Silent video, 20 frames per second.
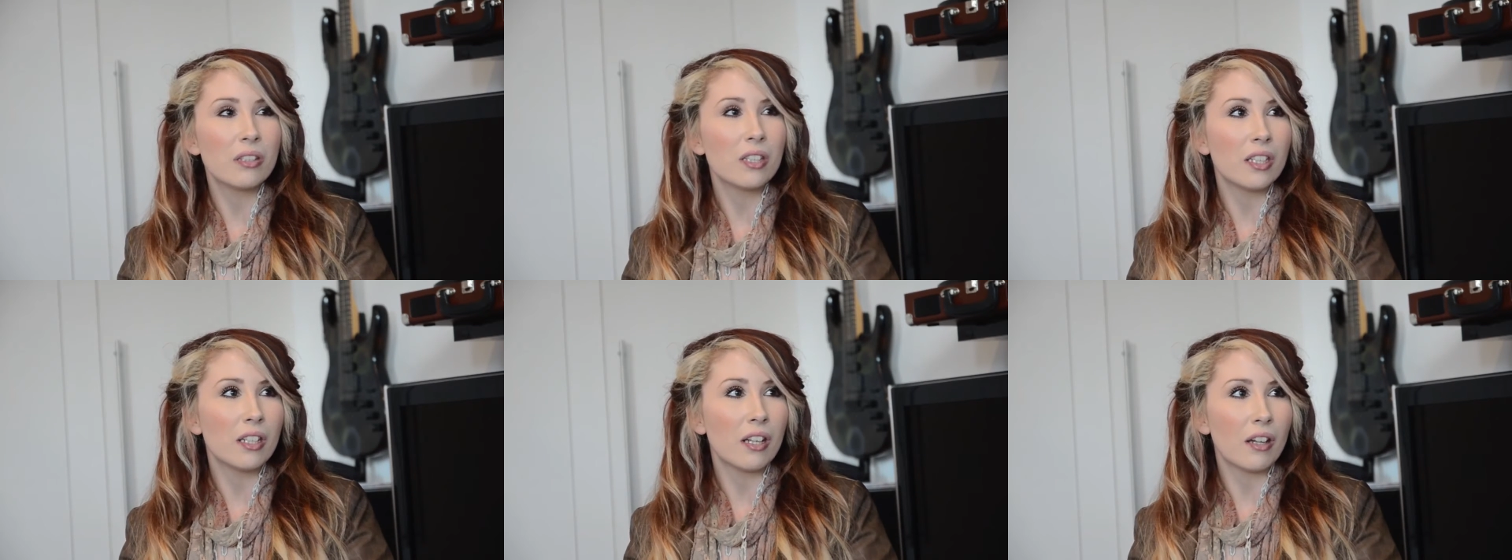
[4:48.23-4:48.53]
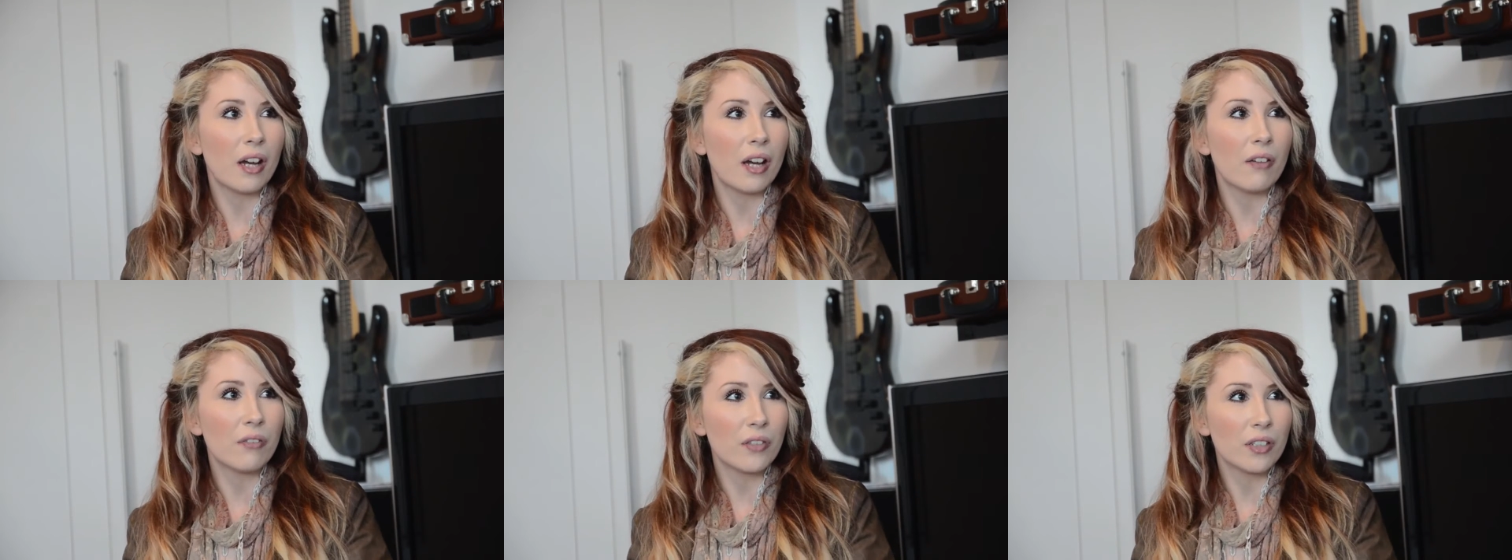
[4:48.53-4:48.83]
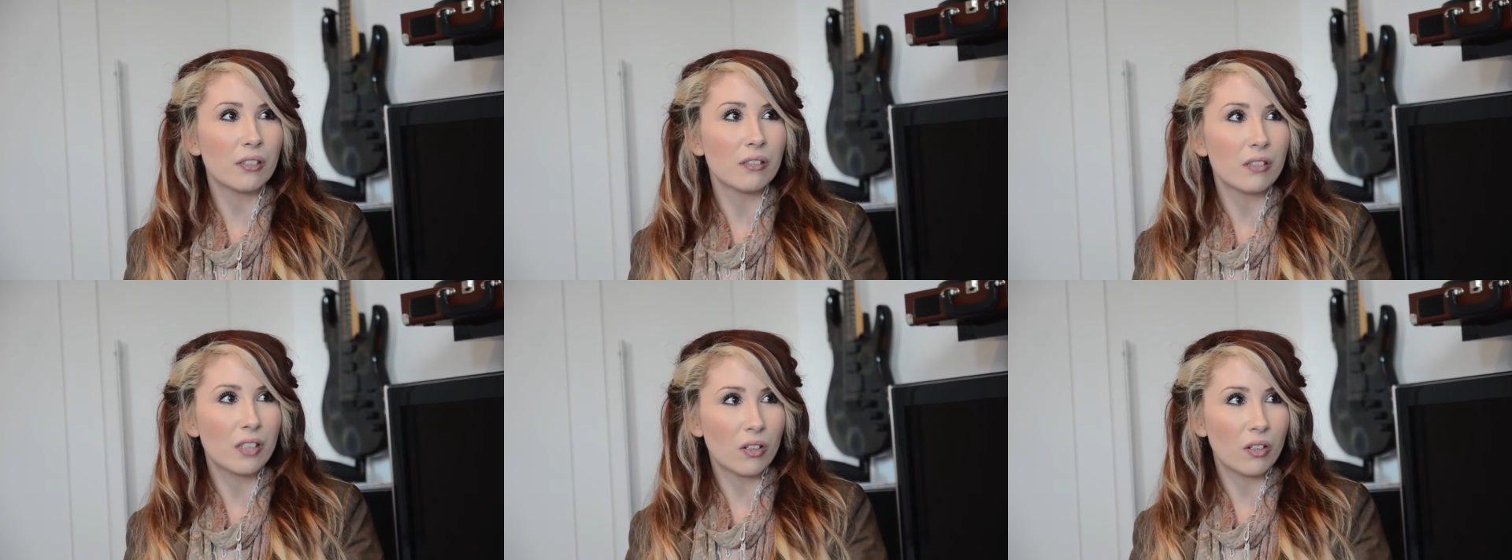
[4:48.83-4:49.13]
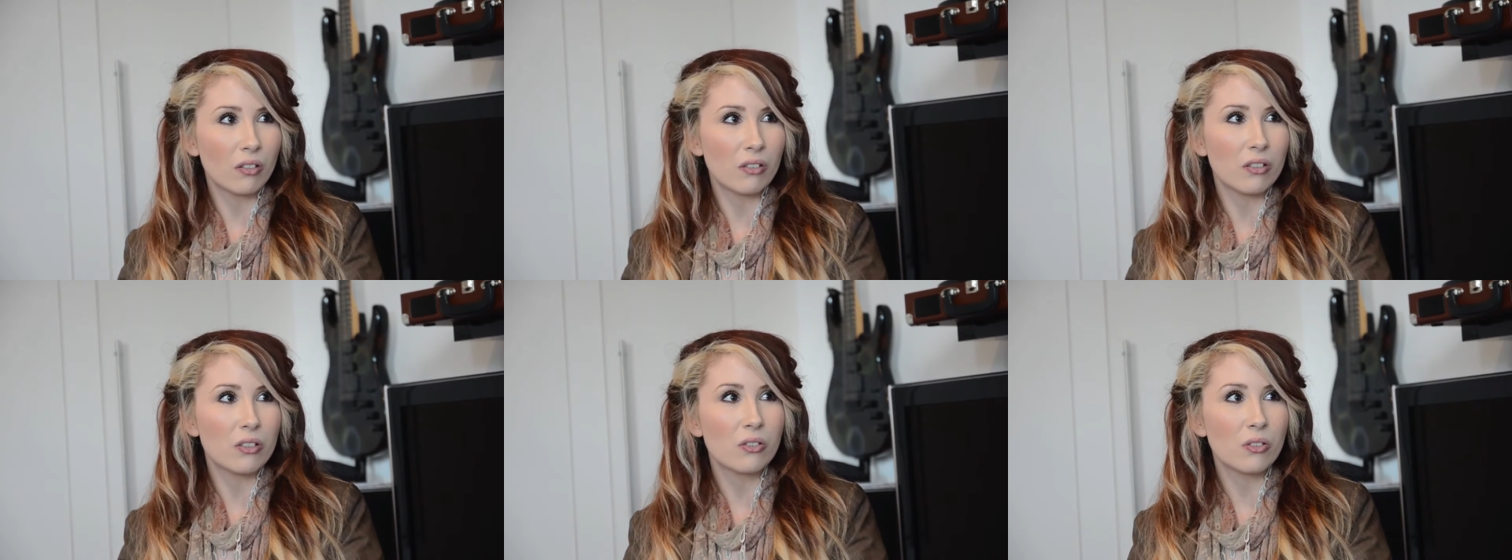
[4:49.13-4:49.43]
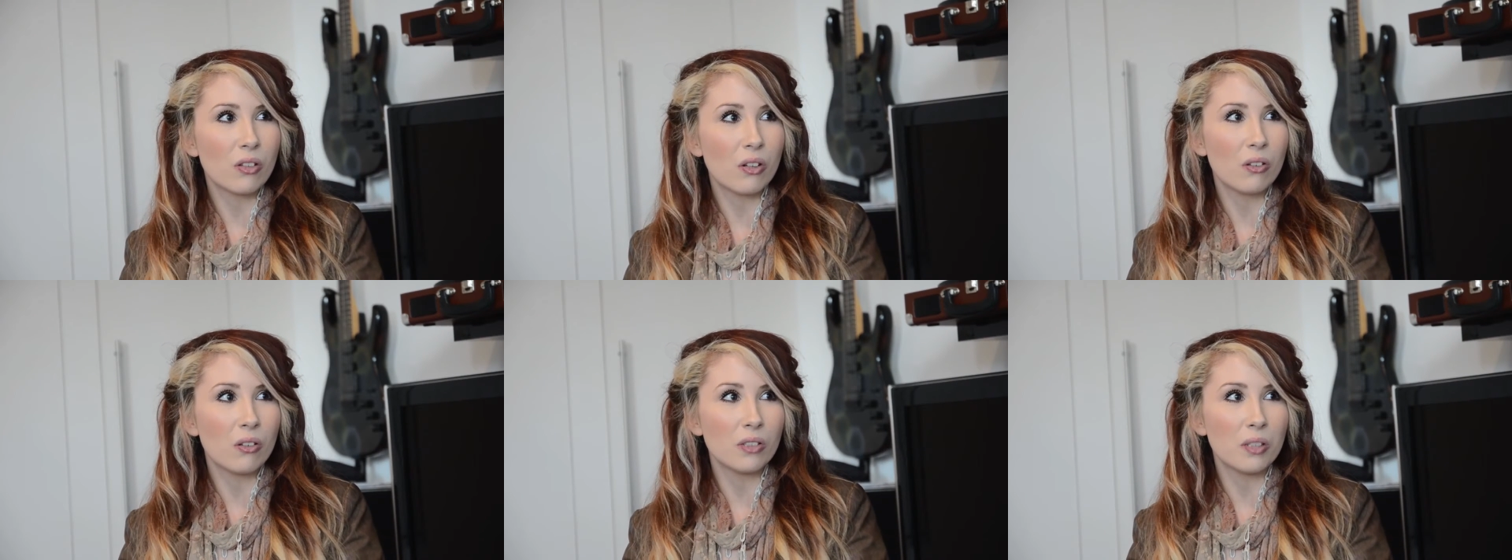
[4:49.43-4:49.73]
you know, having the
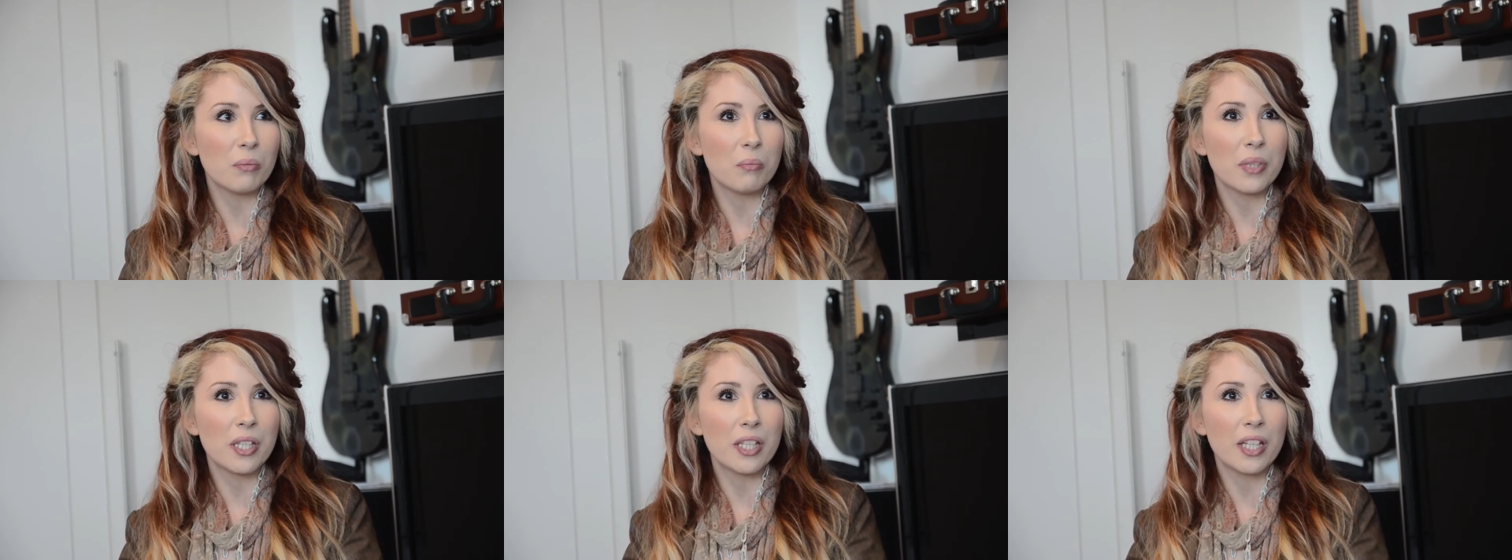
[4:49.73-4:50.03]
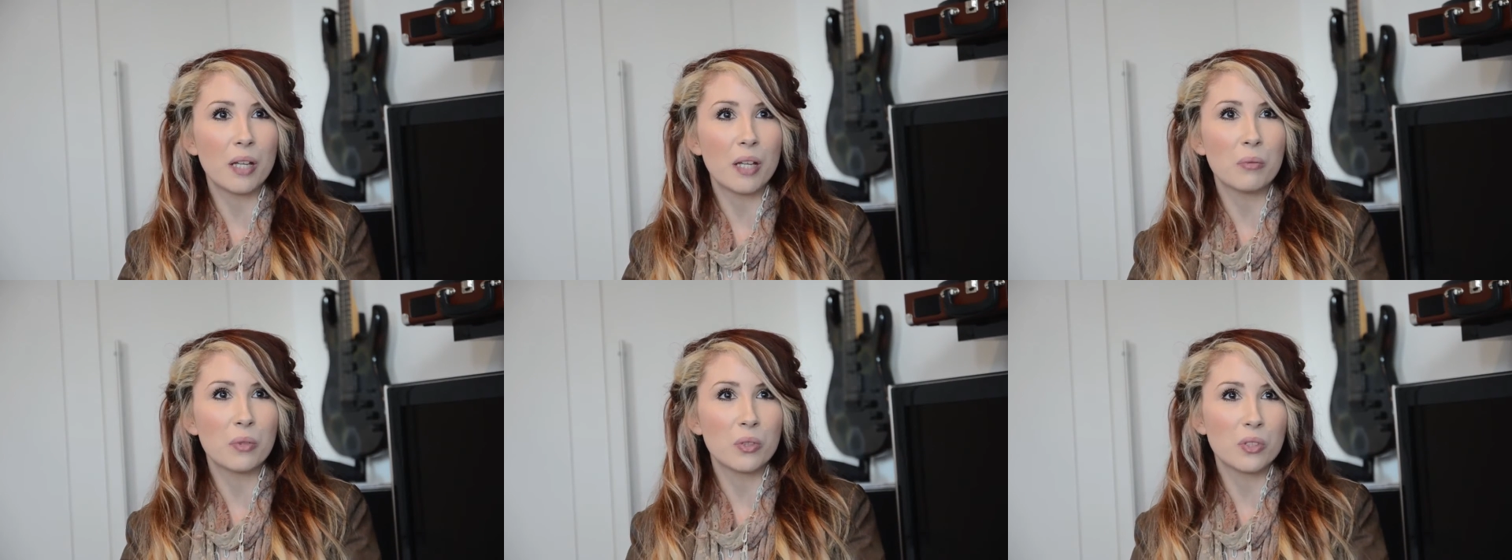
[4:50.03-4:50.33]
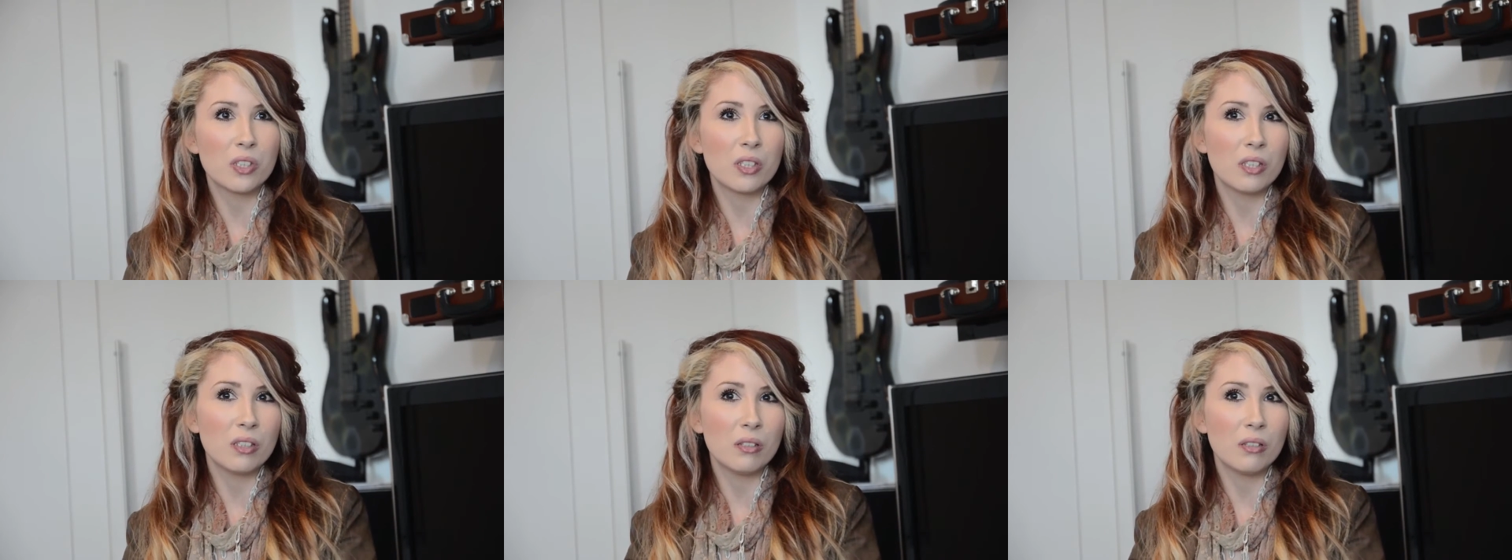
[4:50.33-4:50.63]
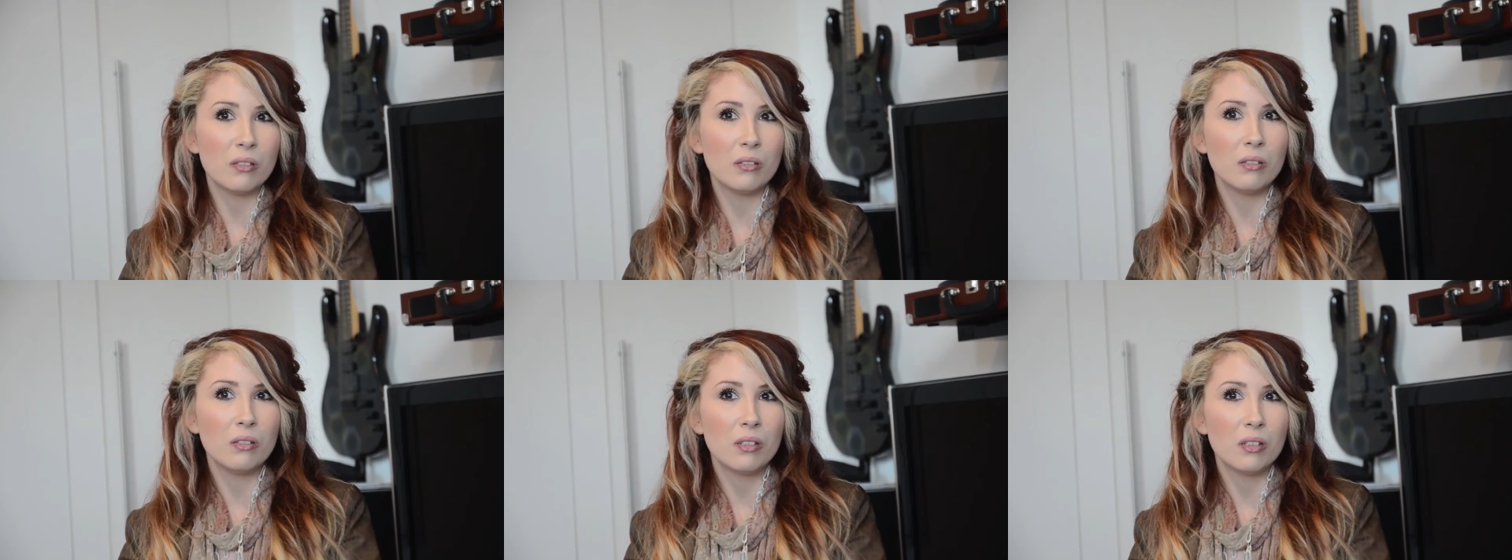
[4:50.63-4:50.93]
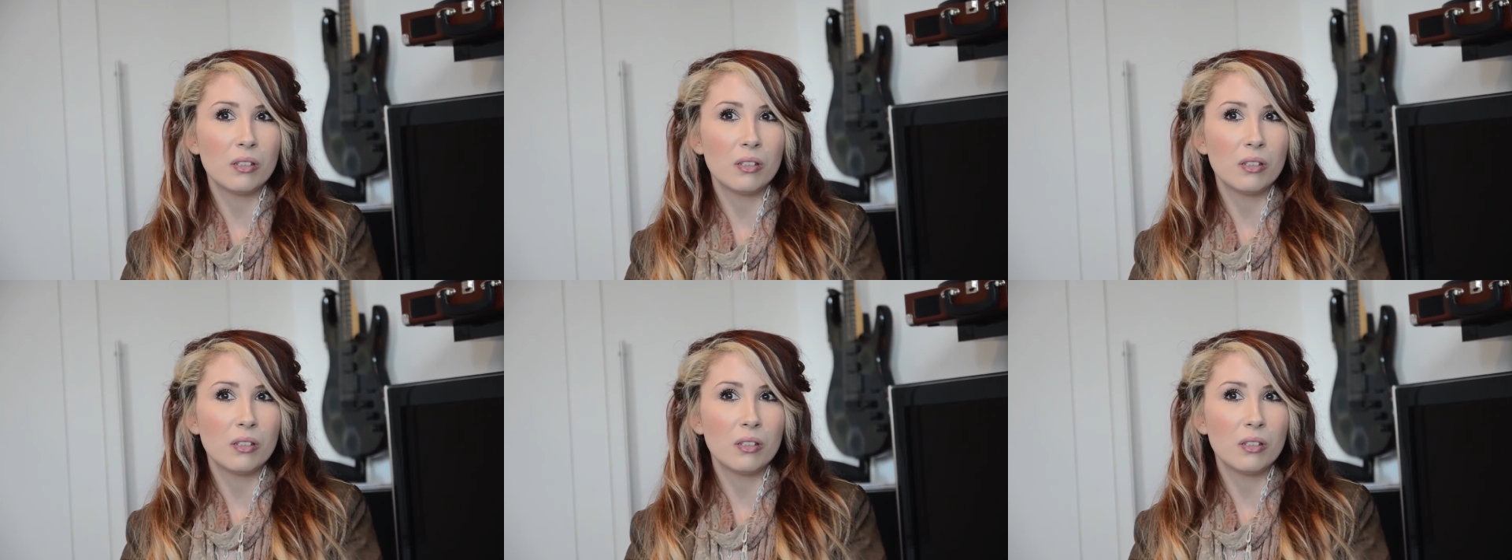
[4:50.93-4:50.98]
control and being able to